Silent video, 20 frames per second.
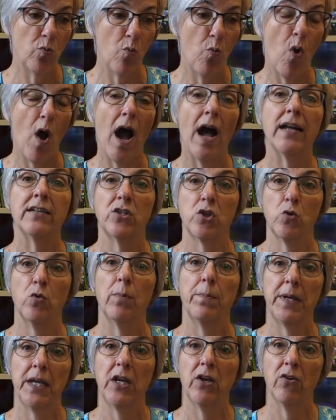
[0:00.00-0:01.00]
want to
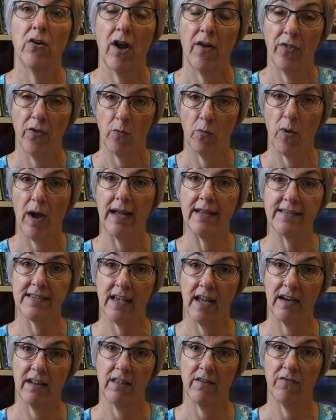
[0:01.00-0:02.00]
appear on the right
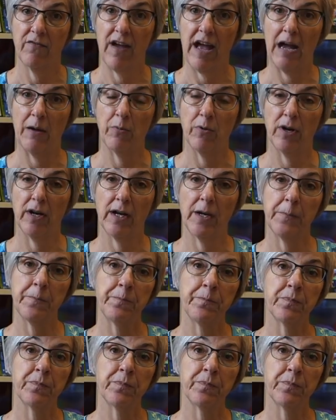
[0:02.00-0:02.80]
side of the fabric